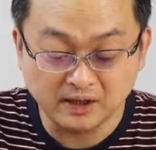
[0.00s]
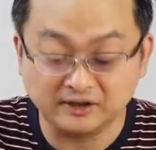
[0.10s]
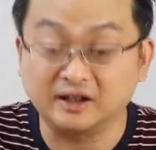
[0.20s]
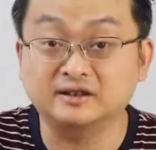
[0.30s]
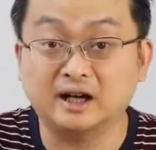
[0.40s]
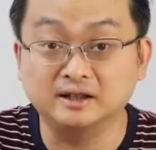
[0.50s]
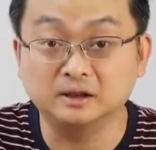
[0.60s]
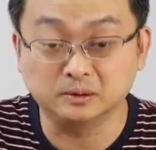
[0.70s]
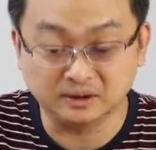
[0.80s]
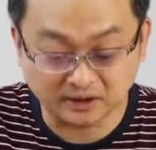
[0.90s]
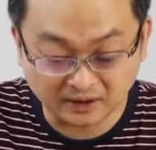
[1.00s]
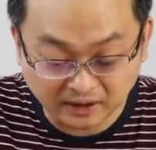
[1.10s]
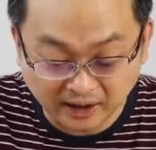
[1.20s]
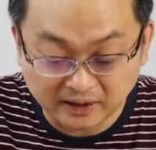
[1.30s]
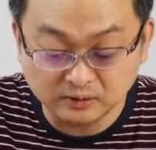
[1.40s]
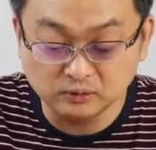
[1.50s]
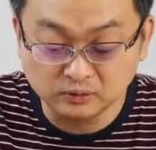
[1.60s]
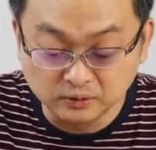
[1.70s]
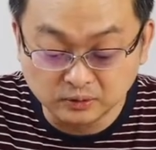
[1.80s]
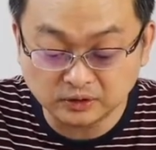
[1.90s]
is entitled The
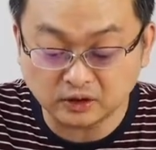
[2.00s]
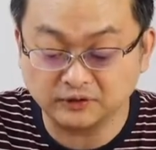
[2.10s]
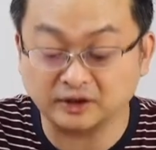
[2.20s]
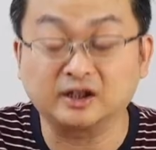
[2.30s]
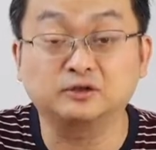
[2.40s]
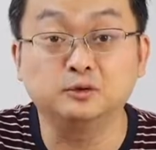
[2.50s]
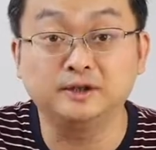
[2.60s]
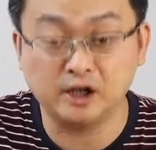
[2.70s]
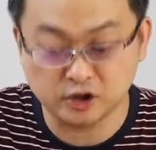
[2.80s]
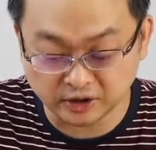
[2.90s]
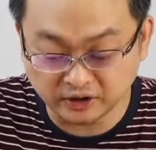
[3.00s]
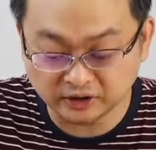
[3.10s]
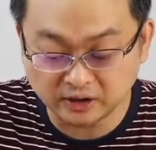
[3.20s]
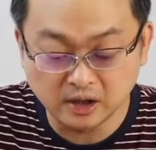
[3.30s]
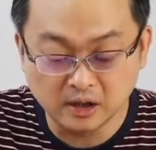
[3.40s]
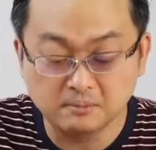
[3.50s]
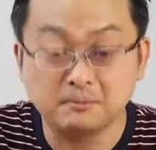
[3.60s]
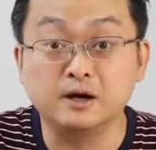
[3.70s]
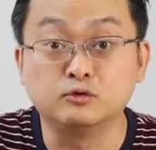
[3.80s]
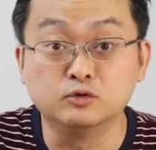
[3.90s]
10 Rules of Successful Nations
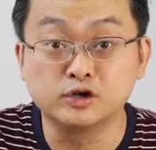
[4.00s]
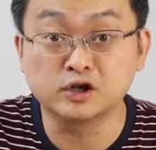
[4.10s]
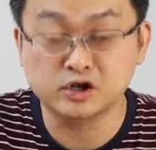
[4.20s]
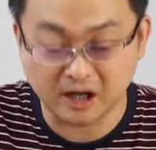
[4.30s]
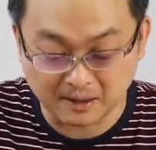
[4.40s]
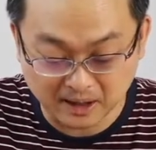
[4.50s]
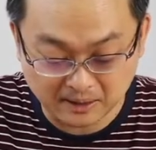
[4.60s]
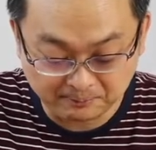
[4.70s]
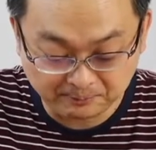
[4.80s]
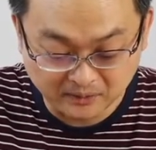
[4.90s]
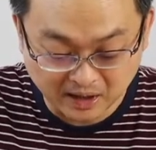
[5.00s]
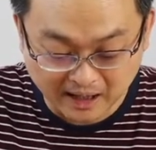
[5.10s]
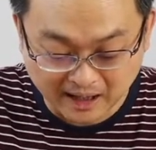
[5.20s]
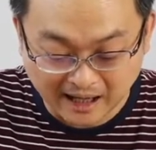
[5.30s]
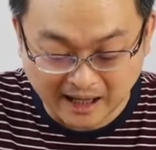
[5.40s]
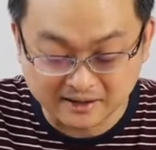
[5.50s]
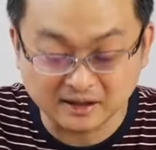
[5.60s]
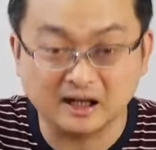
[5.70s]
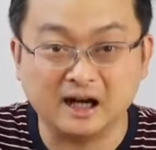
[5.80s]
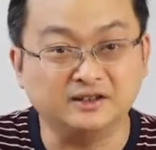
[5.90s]
by Ruchir Sharma.
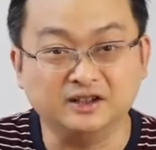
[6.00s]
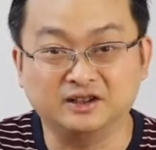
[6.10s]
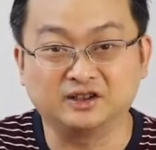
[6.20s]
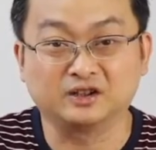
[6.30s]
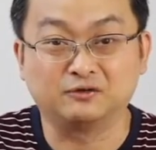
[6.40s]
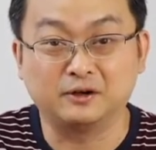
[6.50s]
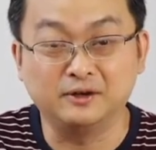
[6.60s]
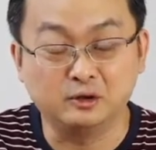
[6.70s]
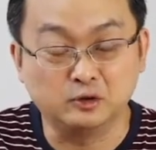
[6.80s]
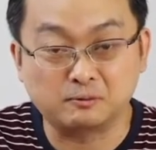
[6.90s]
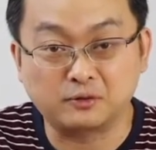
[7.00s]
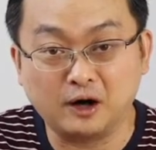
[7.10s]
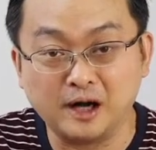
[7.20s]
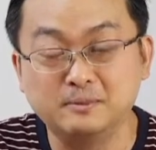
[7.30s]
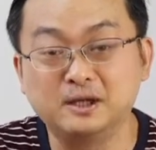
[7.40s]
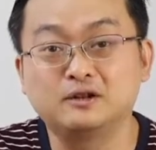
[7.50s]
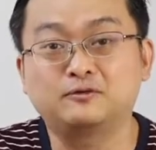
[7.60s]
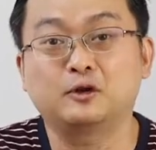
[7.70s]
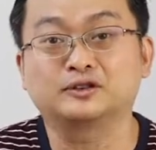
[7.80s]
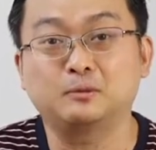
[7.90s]
And I think this is a very good primer
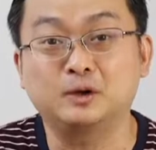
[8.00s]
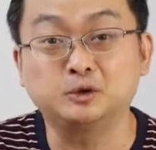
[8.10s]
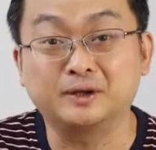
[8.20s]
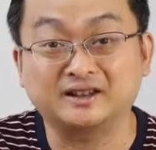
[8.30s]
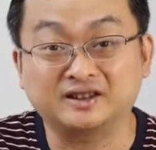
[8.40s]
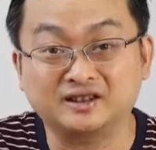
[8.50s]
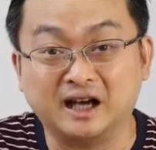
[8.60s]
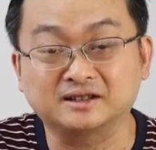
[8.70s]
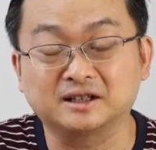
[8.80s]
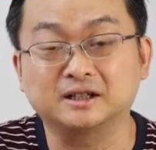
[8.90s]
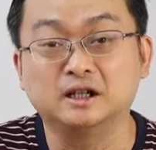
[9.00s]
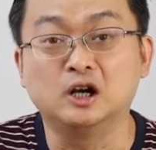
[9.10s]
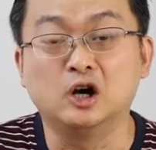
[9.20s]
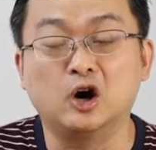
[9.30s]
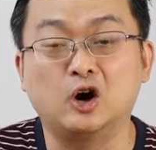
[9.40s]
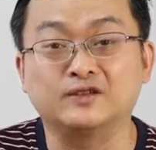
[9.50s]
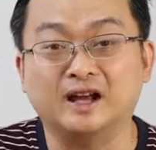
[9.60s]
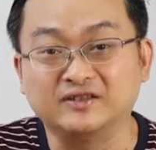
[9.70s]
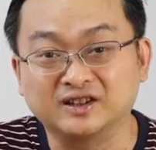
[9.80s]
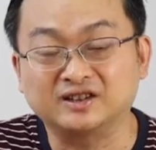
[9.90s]
for someone to get started on
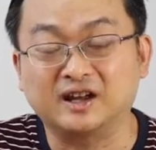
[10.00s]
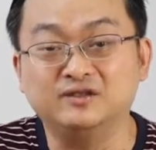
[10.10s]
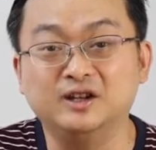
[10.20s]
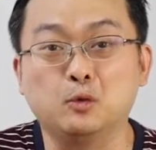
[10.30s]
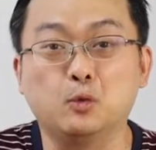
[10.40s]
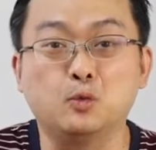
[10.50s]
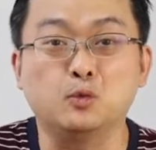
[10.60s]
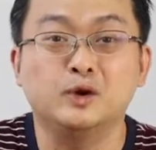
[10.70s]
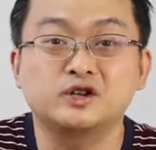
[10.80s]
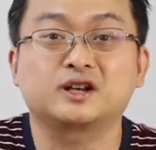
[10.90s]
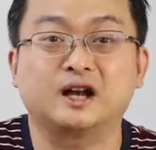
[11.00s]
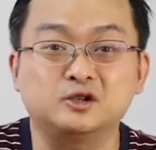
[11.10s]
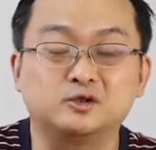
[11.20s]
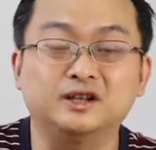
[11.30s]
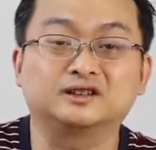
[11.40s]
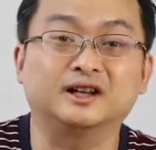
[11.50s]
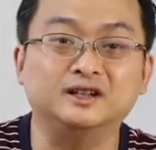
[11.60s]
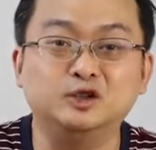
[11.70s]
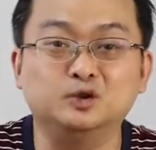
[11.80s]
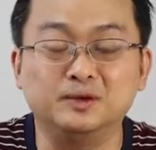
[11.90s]
understanding which country is
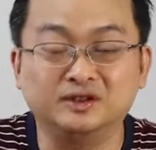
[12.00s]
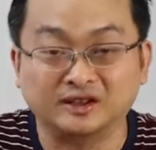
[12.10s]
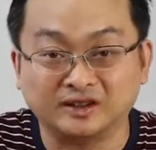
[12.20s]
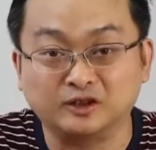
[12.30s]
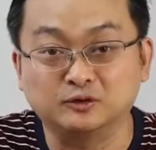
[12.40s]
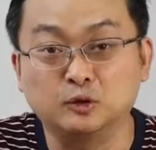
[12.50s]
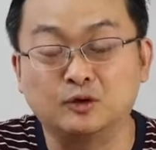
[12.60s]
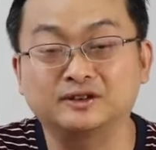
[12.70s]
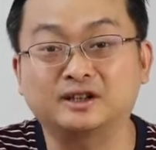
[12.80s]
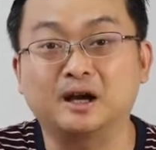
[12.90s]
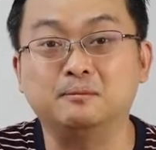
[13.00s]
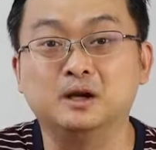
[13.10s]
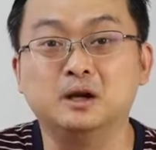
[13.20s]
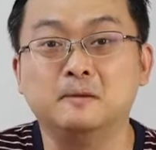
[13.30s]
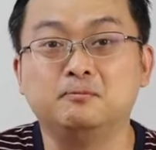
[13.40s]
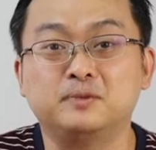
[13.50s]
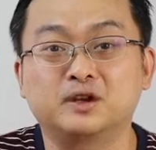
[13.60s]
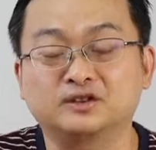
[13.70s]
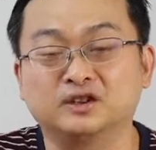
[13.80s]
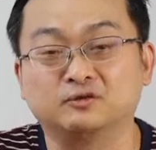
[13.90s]
likely to be successful over time.
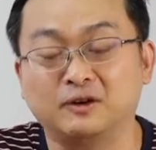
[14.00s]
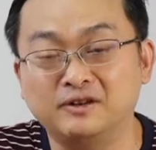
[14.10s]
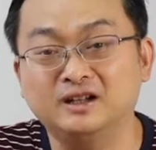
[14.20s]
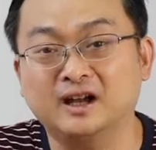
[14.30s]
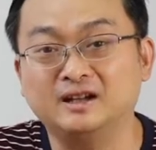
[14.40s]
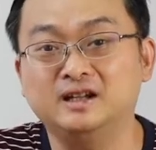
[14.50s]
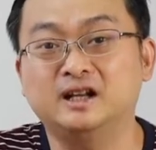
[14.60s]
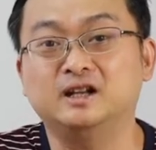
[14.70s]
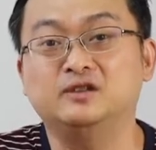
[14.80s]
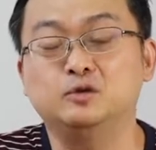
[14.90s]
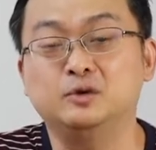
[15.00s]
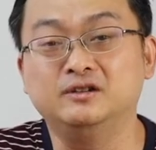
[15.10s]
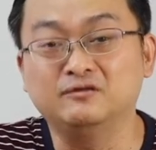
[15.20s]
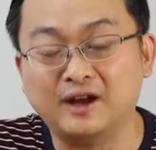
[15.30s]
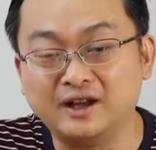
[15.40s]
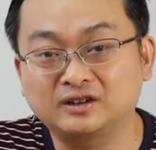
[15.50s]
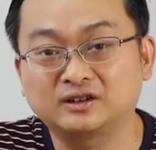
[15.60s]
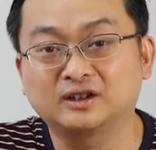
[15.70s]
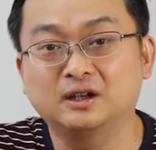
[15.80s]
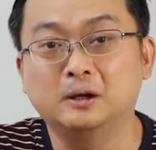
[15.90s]
Because it's very likely that if you
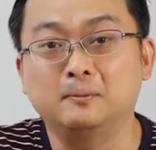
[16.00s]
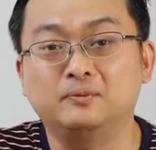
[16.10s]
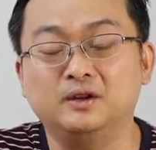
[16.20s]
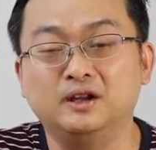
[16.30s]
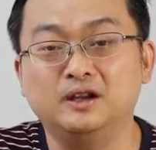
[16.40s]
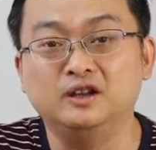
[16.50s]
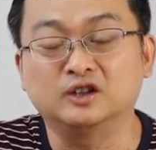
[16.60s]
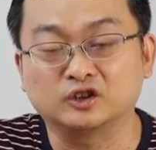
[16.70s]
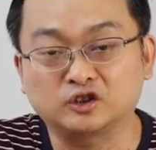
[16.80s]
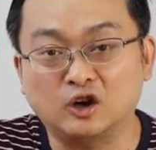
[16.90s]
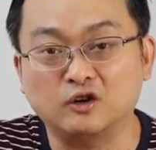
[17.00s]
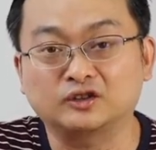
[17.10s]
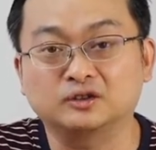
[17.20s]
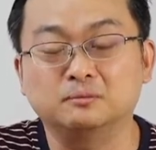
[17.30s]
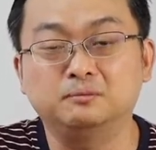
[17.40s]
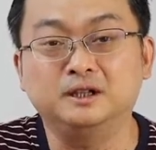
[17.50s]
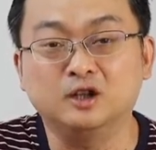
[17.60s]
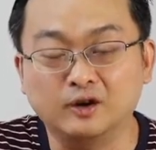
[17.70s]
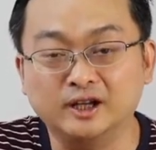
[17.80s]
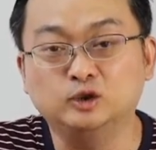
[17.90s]
invest in the stocks
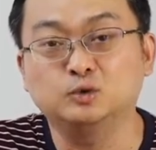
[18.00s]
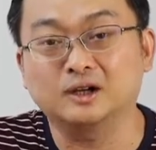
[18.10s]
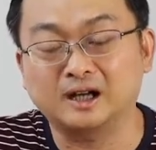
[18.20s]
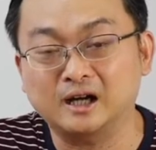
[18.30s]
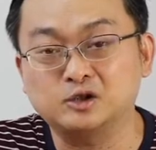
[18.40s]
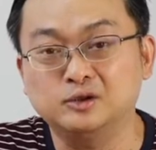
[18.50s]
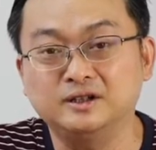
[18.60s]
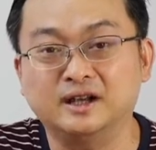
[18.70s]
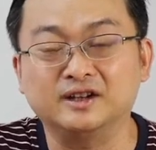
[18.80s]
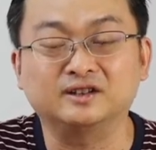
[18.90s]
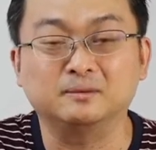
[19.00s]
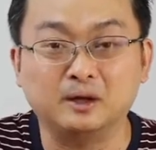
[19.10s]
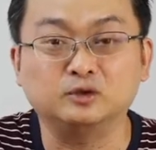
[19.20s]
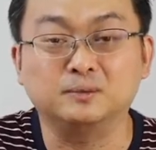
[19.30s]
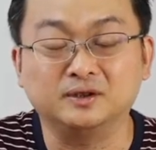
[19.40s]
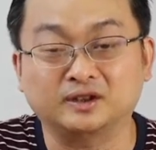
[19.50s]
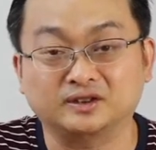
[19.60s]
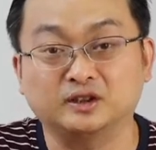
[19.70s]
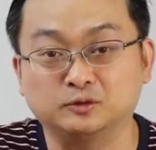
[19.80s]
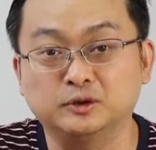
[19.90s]
belonging to a country that is about to be
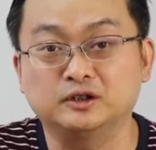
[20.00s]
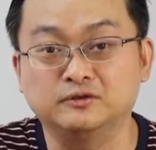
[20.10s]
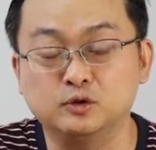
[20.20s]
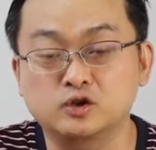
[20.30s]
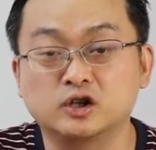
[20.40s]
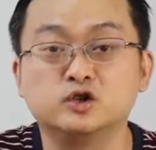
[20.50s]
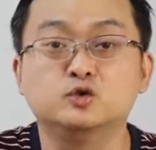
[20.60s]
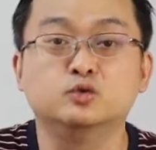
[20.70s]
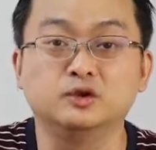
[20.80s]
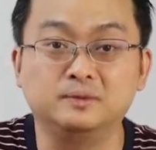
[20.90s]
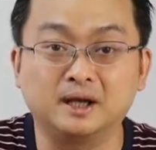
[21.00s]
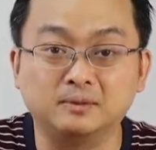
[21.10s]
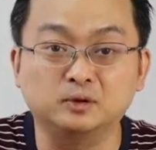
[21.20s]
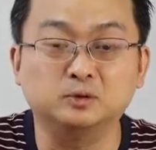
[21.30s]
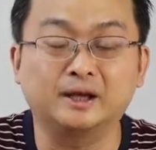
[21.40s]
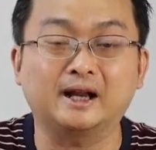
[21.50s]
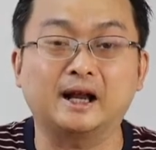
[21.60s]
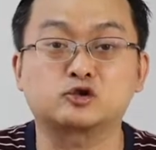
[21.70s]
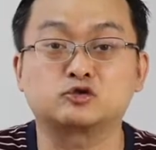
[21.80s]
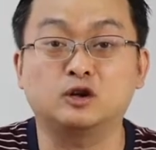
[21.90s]
successful in the future, you would be able to get
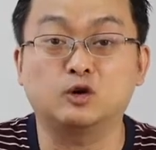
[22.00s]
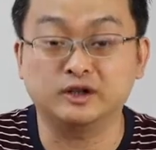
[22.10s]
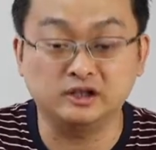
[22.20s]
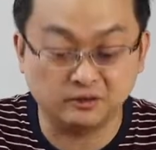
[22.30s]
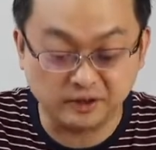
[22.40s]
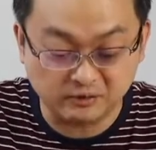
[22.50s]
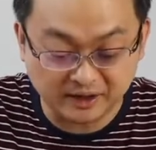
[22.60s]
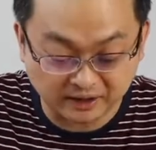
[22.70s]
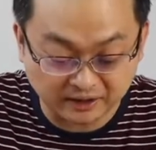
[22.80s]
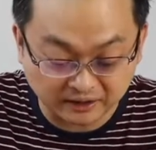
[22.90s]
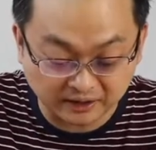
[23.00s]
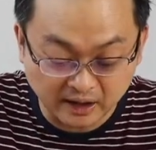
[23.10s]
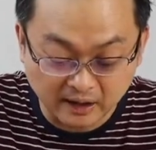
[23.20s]
extraordinary returns.